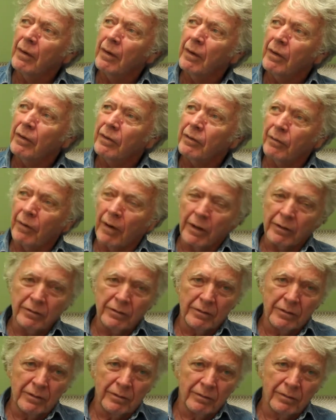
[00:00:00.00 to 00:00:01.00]

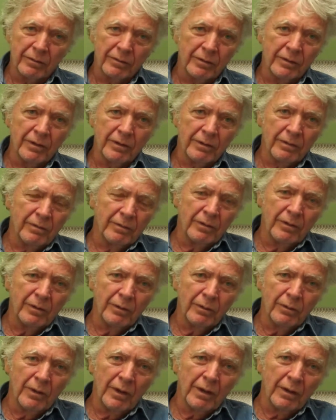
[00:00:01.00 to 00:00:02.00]
thrust to
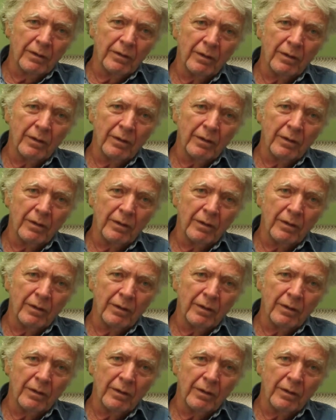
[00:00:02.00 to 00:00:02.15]
do that,